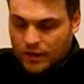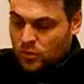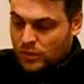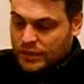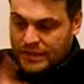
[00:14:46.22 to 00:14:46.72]

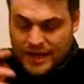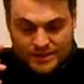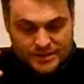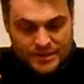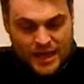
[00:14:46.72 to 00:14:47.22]
Oh
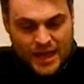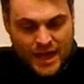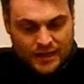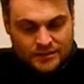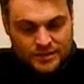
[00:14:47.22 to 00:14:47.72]
yes,
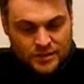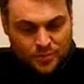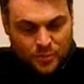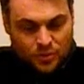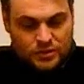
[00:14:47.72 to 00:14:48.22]
and the
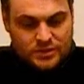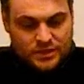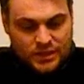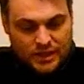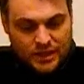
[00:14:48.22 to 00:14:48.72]
point
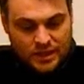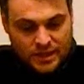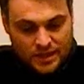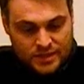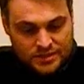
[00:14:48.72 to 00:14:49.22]
here
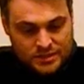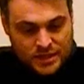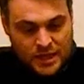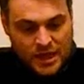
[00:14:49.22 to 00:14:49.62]
is,